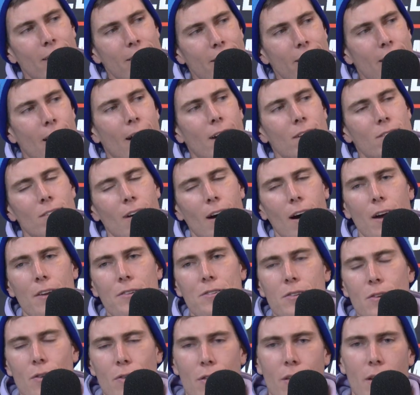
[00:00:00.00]
Yes, I
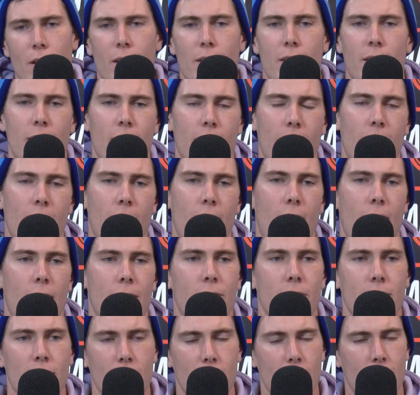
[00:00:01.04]
do think that they
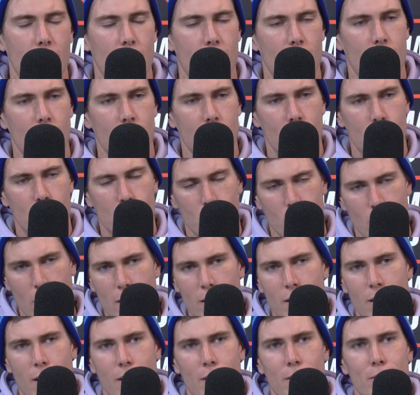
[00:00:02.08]
have a
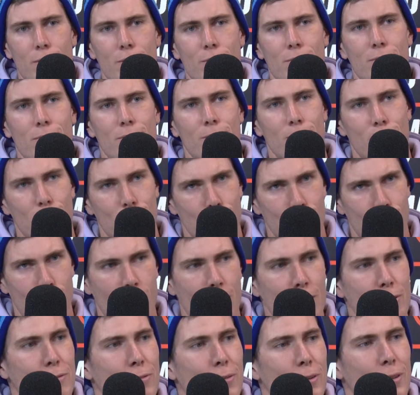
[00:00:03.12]
great kind of
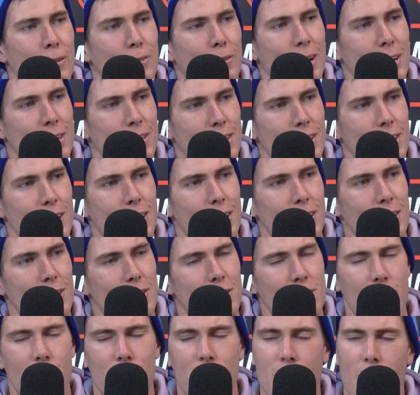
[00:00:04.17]
run for the rest of the year.
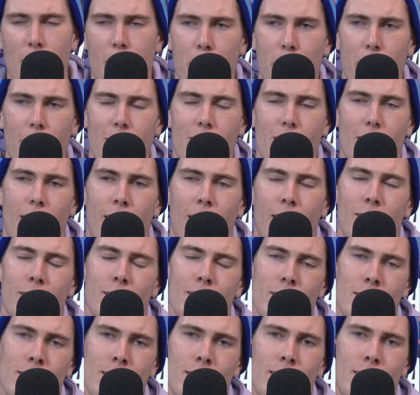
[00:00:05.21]
There's no doubt about that.
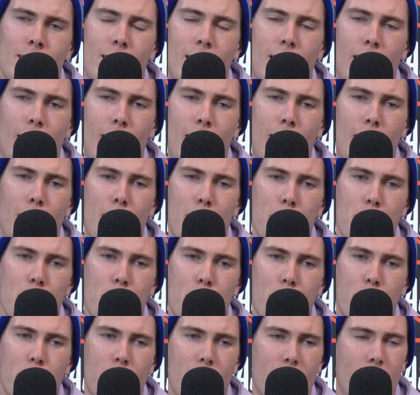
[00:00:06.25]

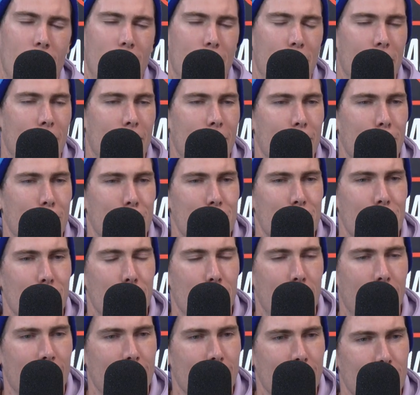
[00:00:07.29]
But yeah, I mean, I'm always going
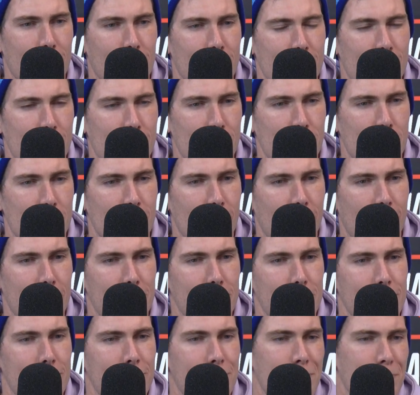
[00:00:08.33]
to back in our team, so
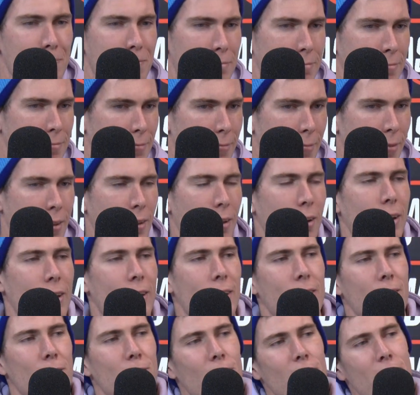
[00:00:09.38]
I
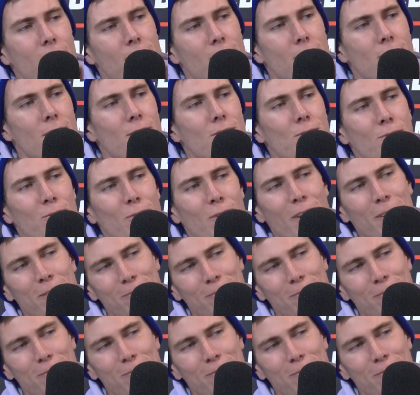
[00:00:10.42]
can agree to disagree.